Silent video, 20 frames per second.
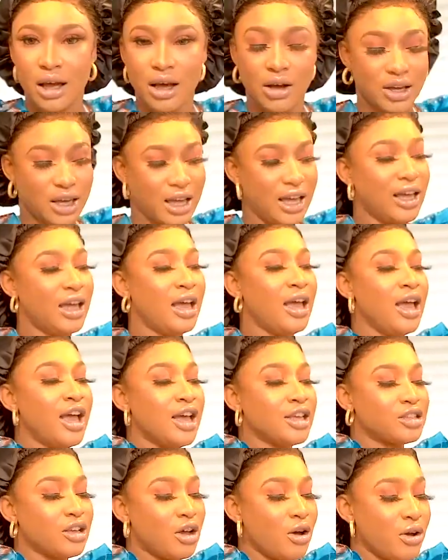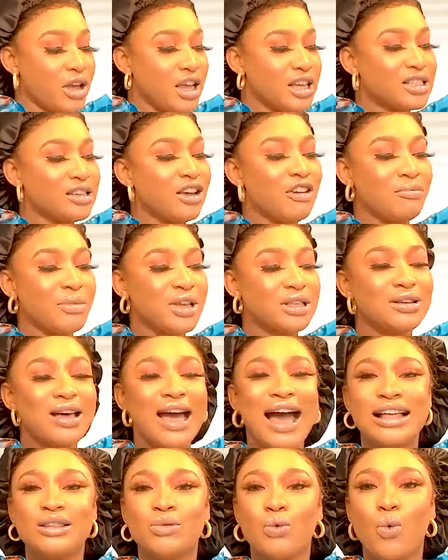Okay, so instead of me
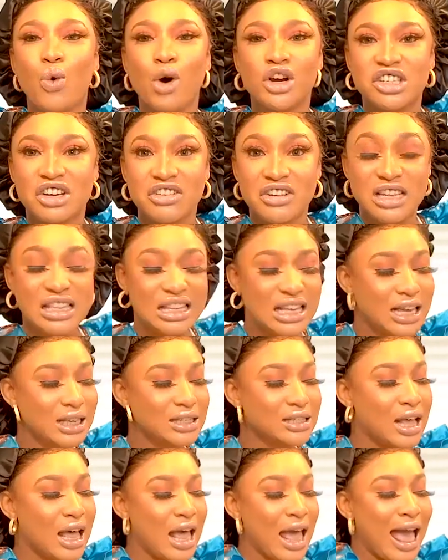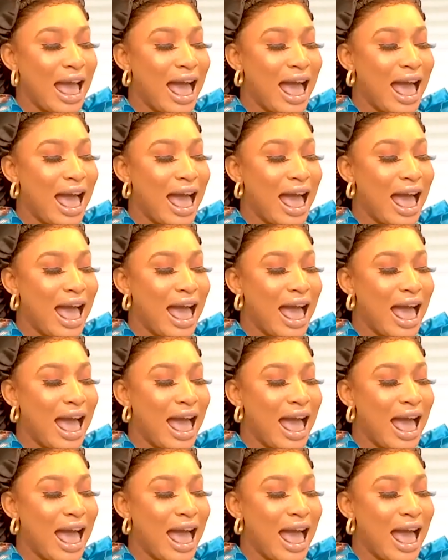to add water in this,